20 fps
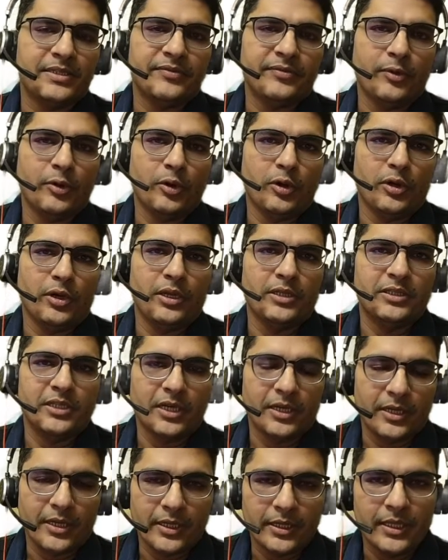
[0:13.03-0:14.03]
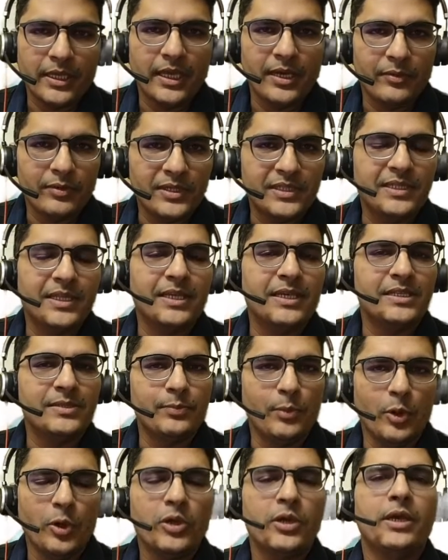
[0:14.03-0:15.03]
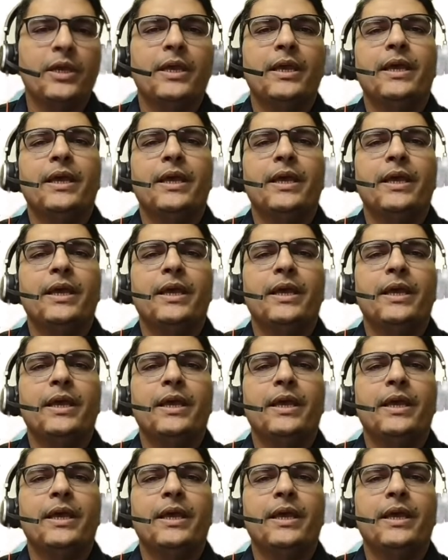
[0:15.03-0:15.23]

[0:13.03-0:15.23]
for Jagrati Avasthi's book,